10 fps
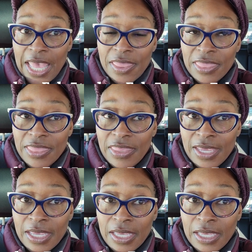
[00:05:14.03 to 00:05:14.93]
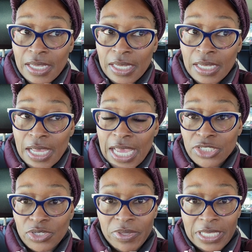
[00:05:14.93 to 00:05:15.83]
And then
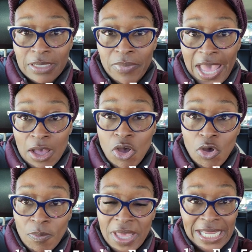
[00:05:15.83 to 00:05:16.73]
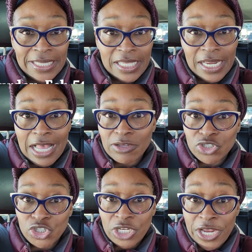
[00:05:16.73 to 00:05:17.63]
I should be back home, and then
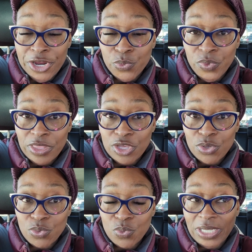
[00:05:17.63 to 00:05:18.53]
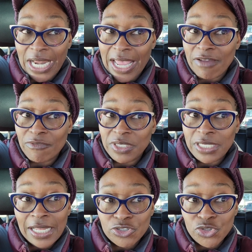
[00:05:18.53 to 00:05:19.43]
I'll share with you what I got from
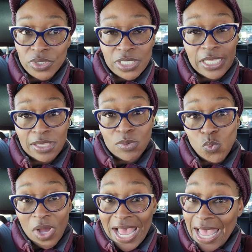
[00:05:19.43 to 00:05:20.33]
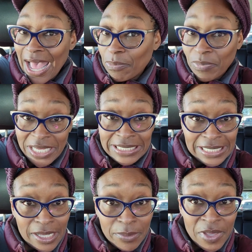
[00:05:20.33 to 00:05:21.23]
the Dollar Tree and why I
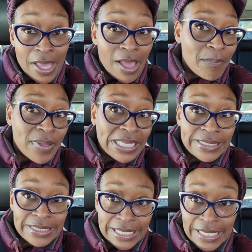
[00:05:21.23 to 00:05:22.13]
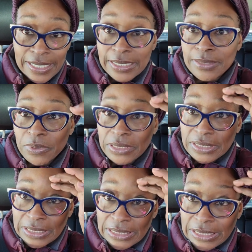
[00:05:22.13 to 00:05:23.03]
picked it up. But yeah,
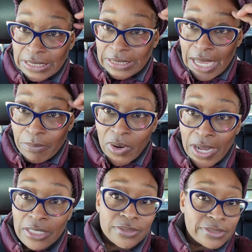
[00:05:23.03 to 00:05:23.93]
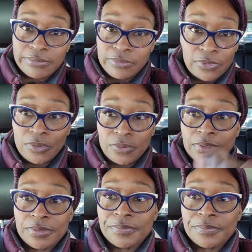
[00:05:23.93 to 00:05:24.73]
these eyebrows. Whew.